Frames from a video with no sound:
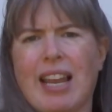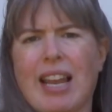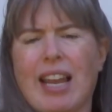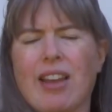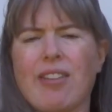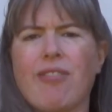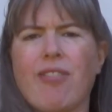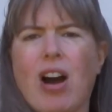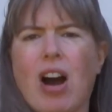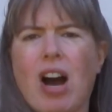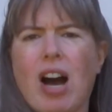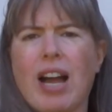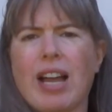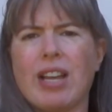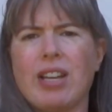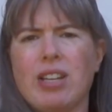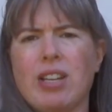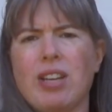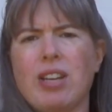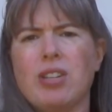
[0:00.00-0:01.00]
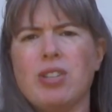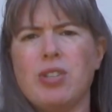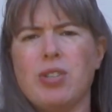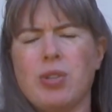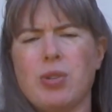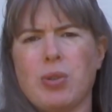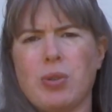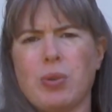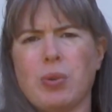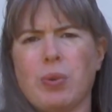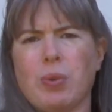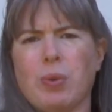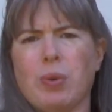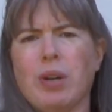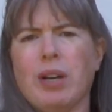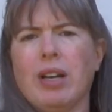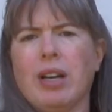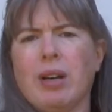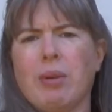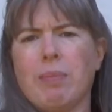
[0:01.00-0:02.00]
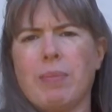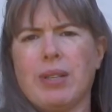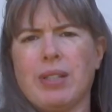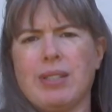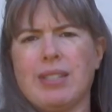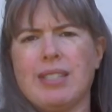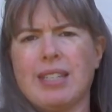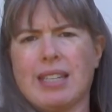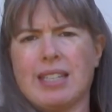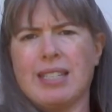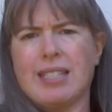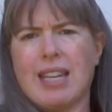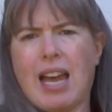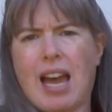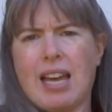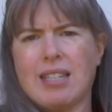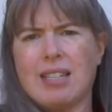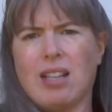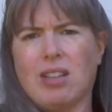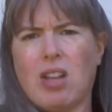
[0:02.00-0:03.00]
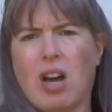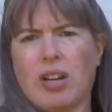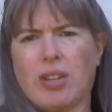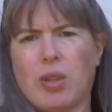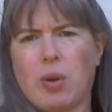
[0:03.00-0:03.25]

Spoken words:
if I do build success along